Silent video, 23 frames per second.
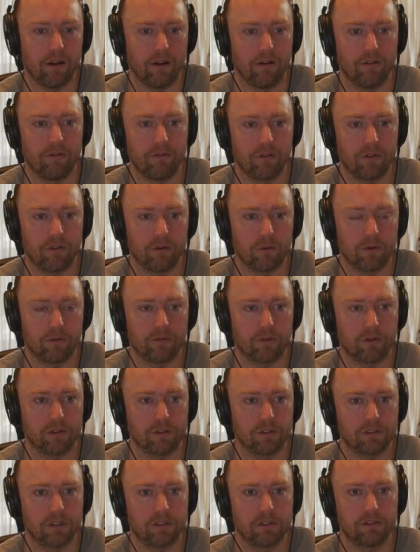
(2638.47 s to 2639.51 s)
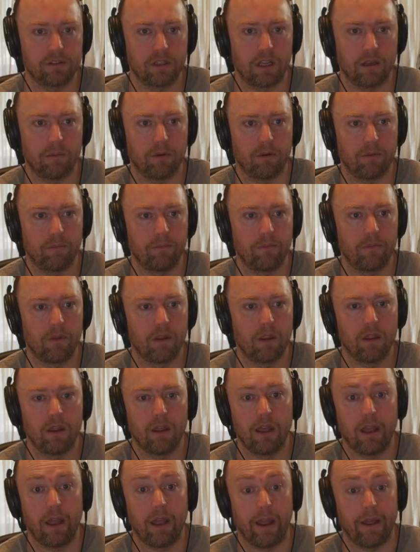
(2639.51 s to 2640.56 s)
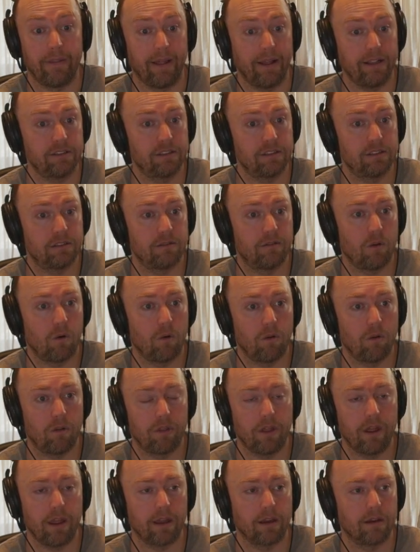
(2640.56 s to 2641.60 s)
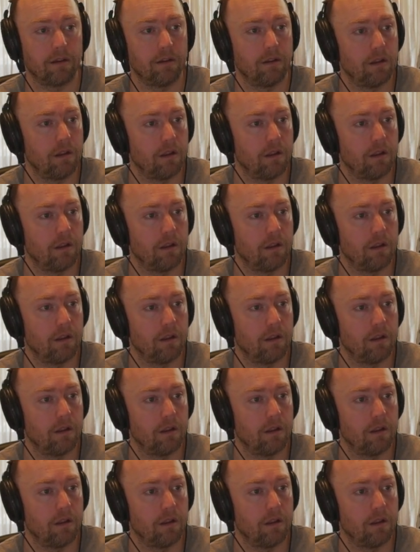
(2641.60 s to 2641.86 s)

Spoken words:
of the reverse sample. And that's the whole thing.